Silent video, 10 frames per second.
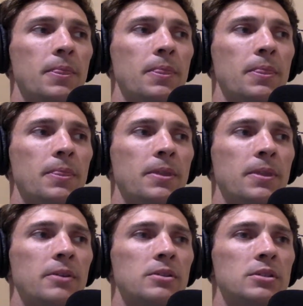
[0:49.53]

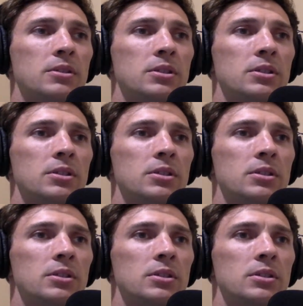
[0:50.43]
there's
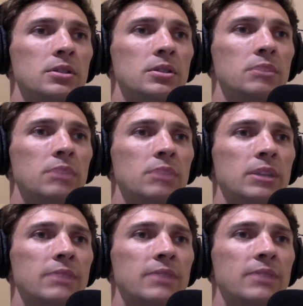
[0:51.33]

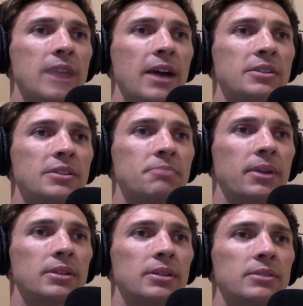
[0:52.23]
many different
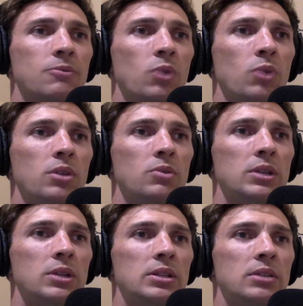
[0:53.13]
aspects of what you
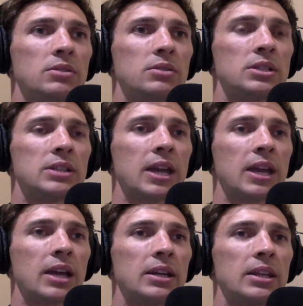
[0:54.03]
need to
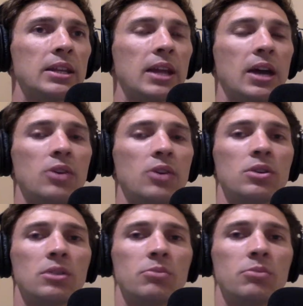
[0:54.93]
understand and then how you're
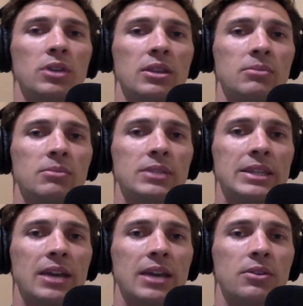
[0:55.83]
going to bring them
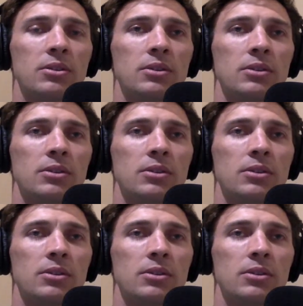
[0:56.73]
together.